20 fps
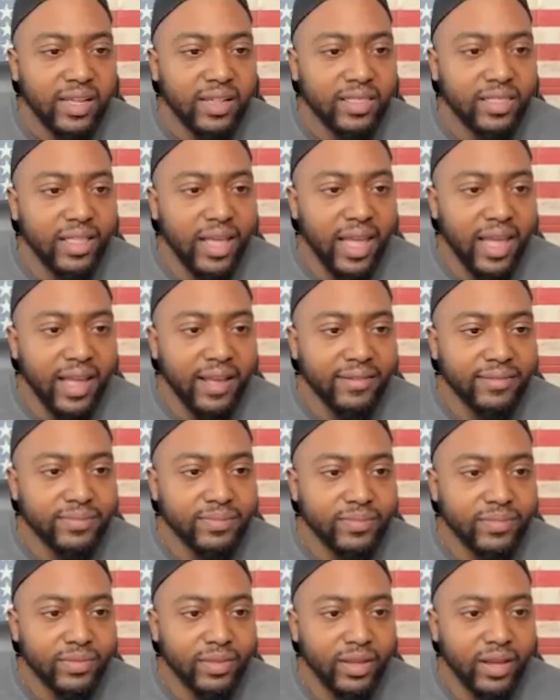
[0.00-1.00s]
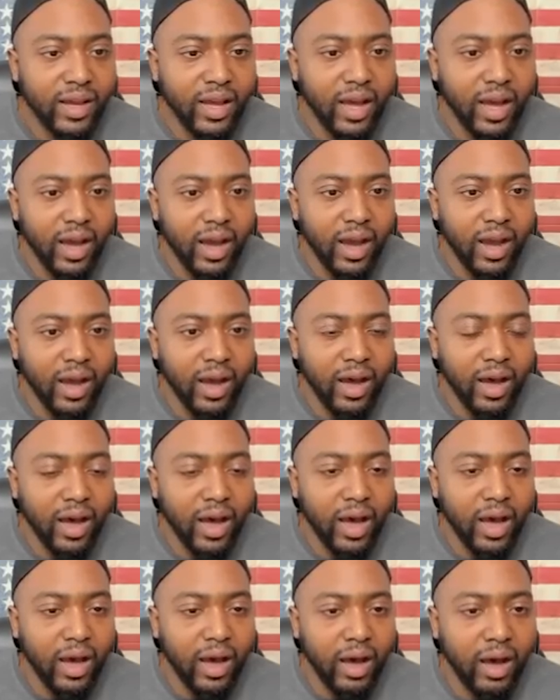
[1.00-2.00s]
thing of
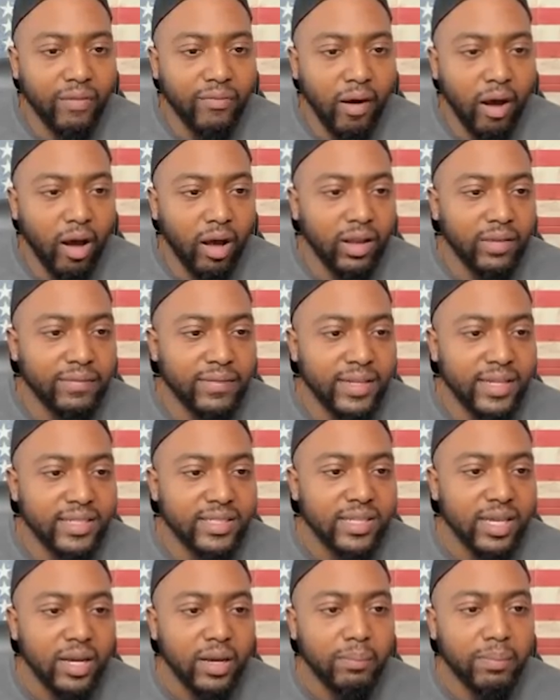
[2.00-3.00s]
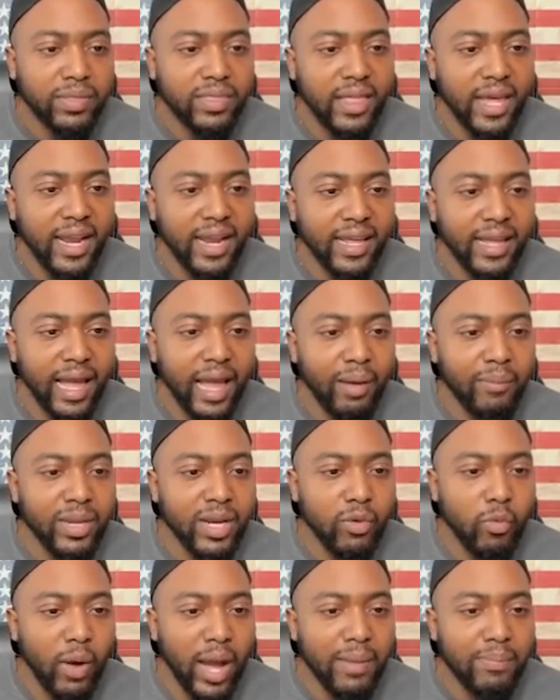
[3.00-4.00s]
all of this. Pathetic how many
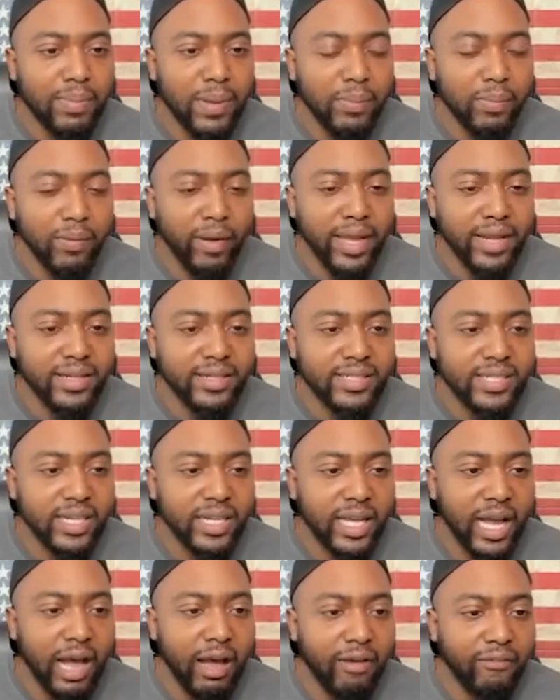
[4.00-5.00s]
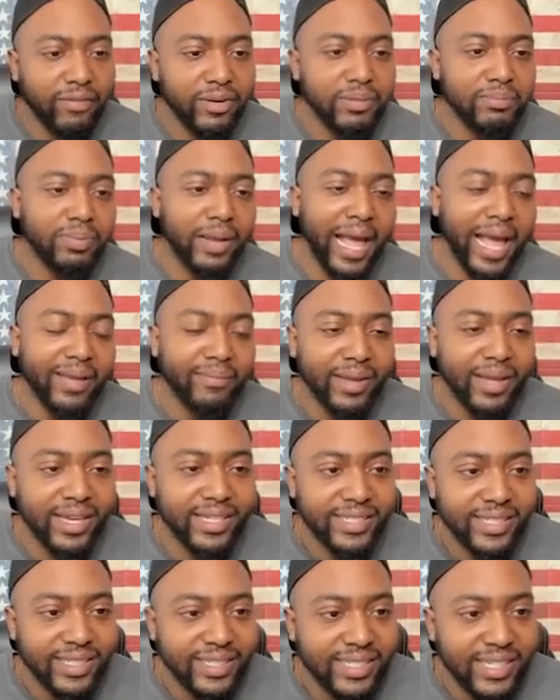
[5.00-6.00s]
white people hate to see a confident black man
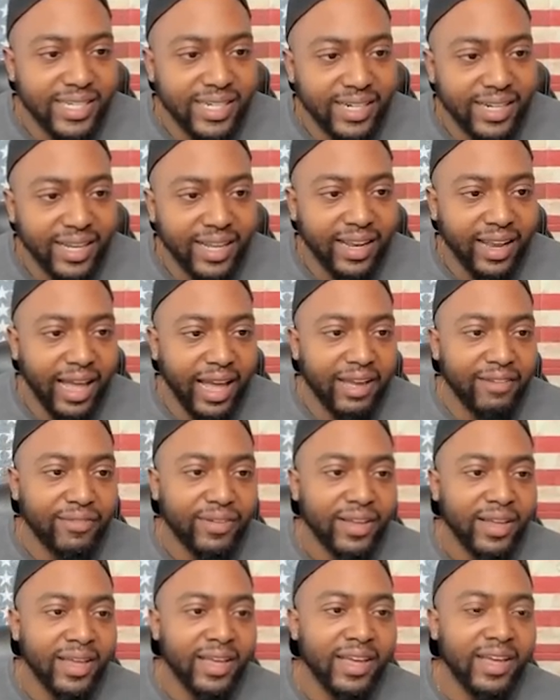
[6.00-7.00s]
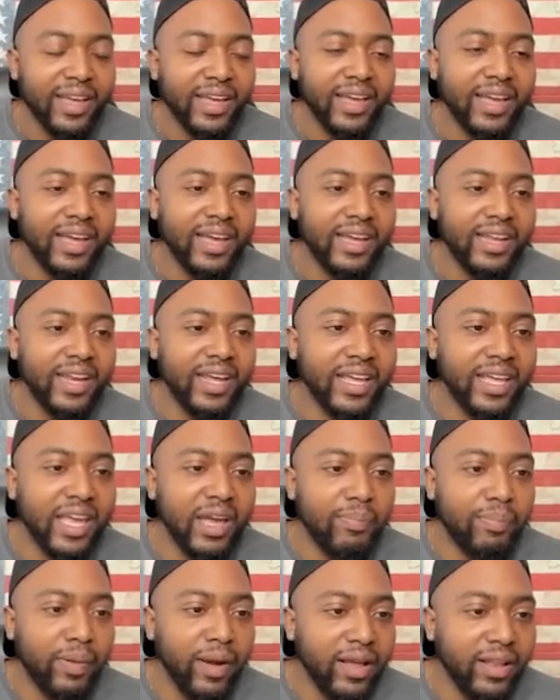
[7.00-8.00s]
succeeding in life. Now, again,
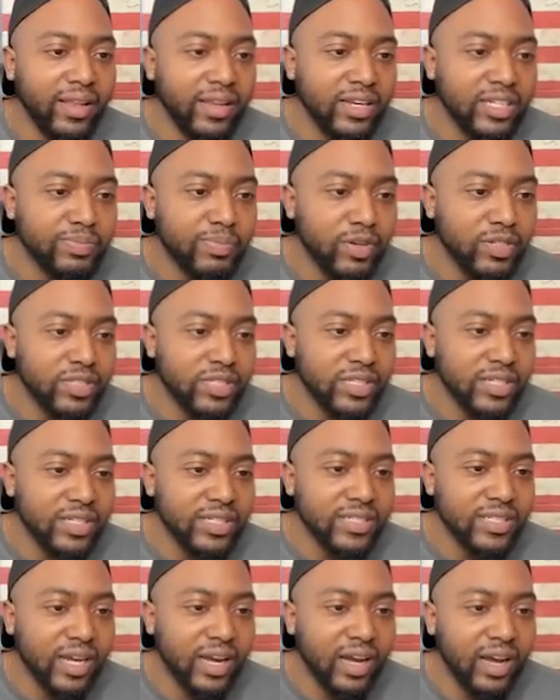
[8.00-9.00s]
apparently this person is